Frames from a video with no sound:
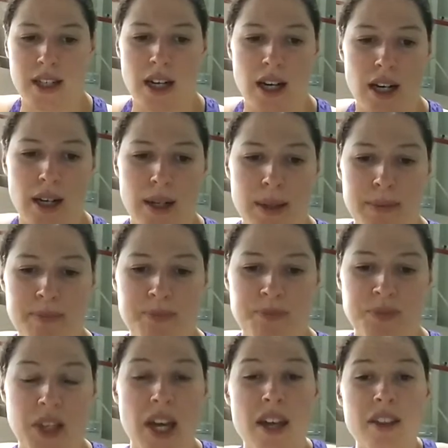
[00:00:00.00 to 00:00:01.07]

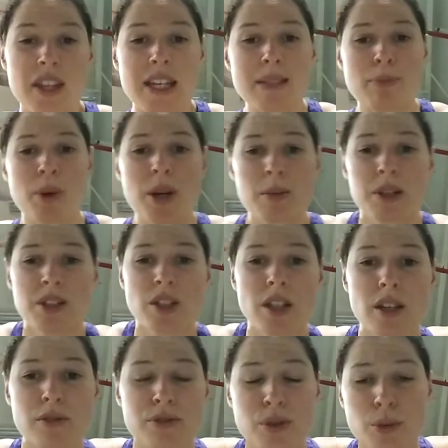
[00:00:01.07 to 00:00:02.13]
And that's pretty much
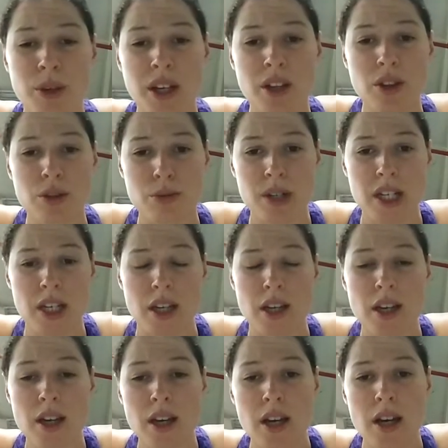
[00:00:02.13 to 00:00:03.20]
it for week
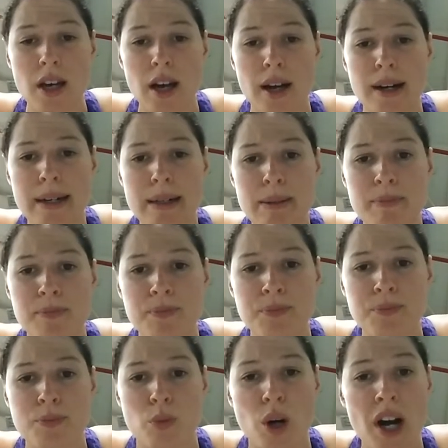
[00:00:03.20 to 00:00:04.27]
3.
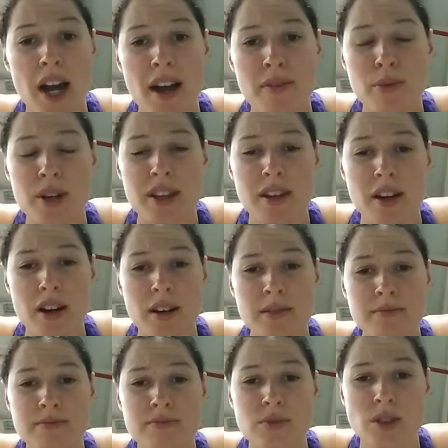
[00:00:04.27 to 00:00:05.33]
We're halfway
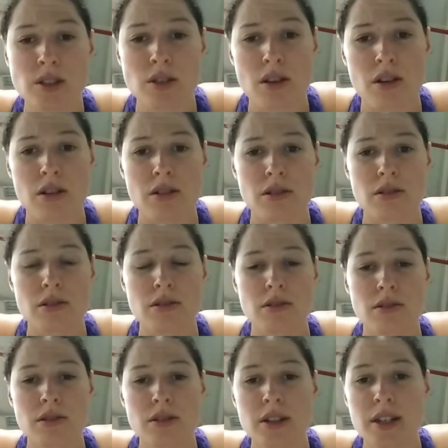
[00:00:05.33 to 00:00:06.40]
there,
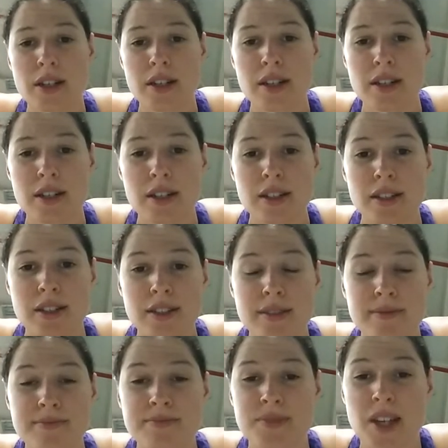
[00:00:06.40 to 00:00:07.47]
so
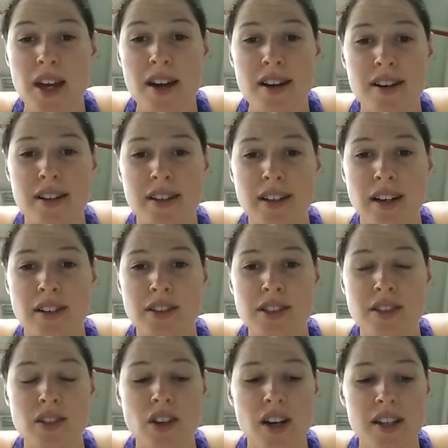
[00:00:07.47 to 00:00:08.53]
yeah, I'll
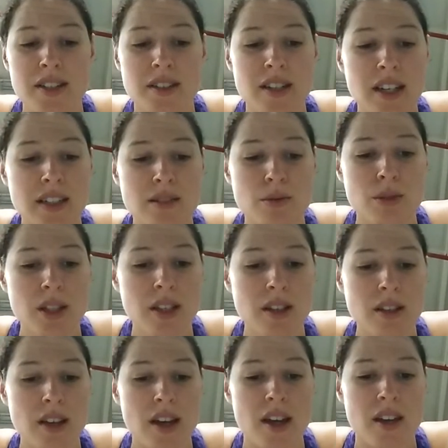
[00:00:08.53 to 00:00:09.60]
see you guys next
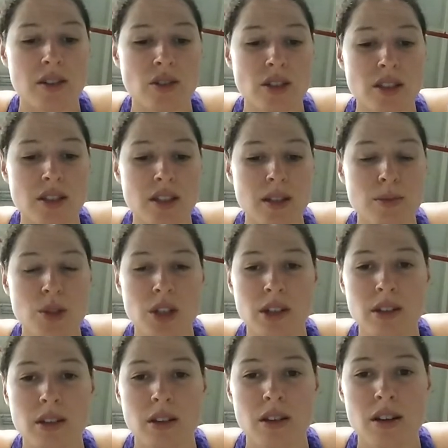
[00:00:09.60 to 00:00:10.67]
week, and just keep
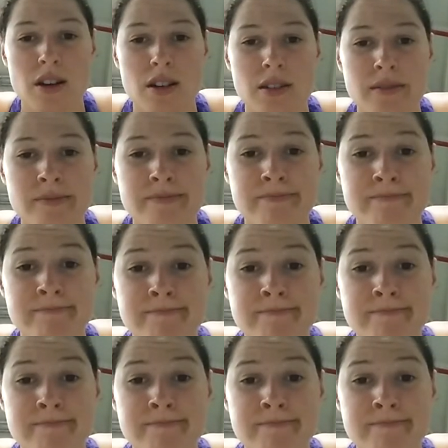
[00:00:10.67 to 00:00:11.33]
chugging along.